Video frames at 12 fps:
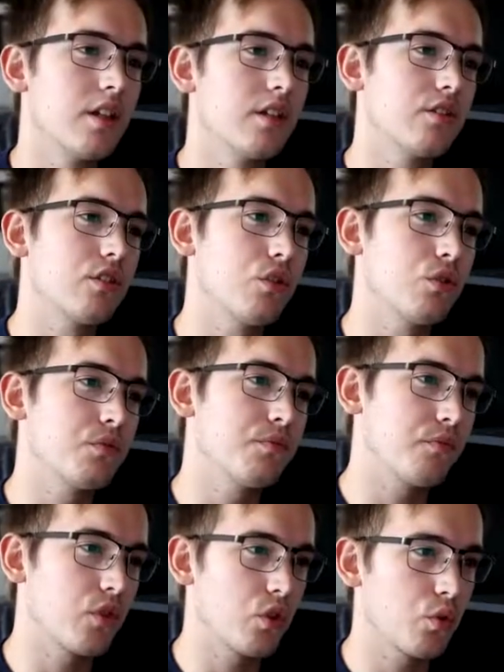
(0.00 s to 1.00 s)
So
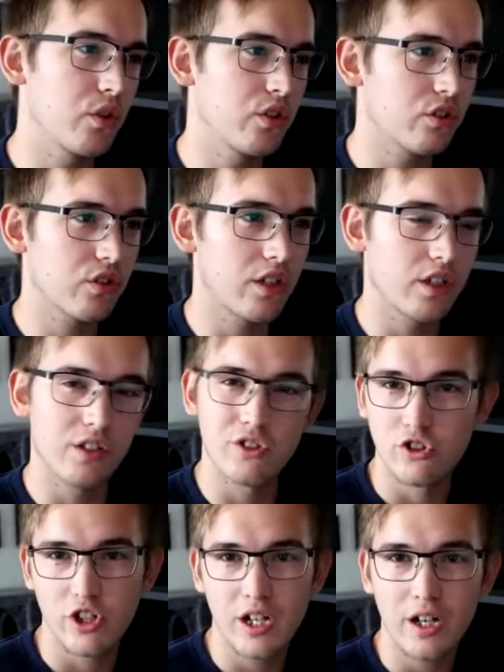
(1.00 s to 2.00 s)
we're just gonna
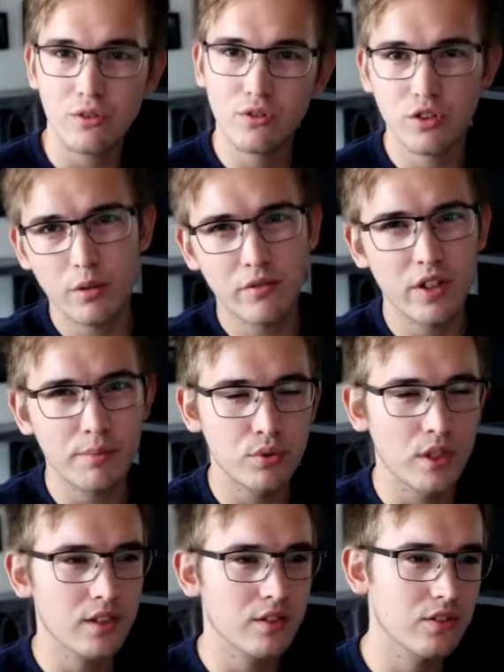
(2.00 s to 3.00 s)
check out some of their
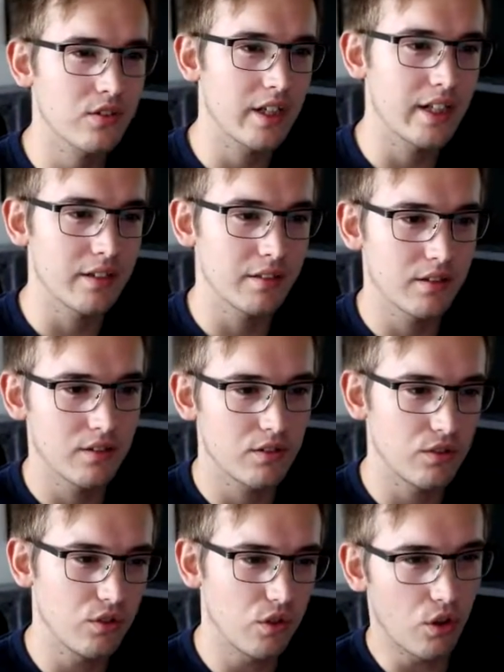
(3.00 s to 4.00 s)
products and
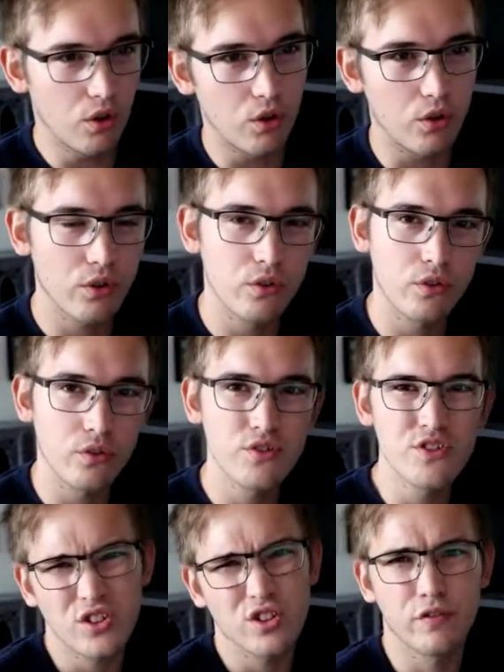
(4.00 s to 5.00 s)
order
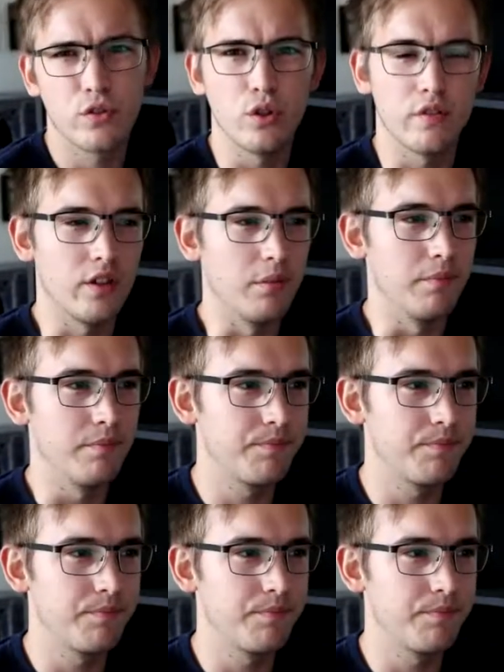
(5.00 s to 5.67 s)
just a few of them.